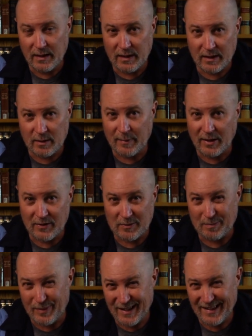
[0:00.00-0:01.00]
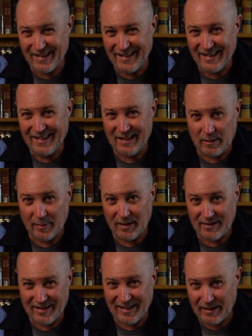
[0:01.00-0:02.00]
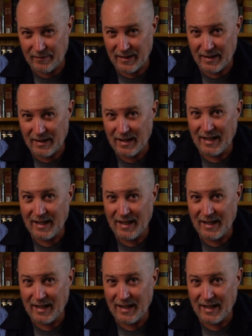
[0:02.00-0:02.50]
It's about as big and about as heavy